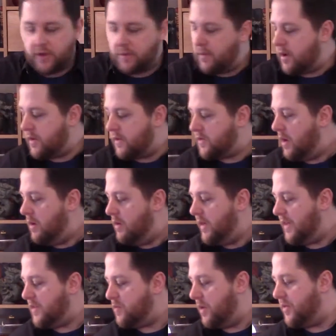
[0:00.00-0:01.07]
markers. Oh,
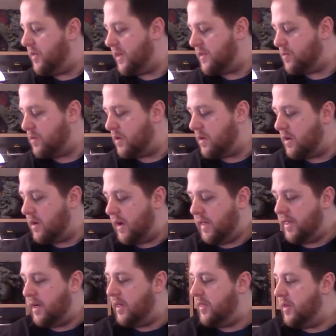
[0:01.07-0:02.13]
that's what these were. I
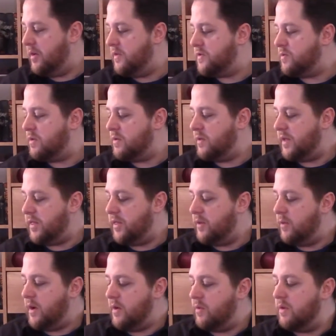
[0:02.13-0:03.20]
thought those were with the
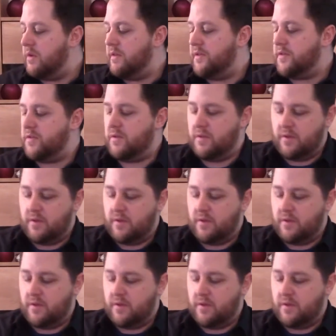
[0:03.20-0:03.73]
werewolves.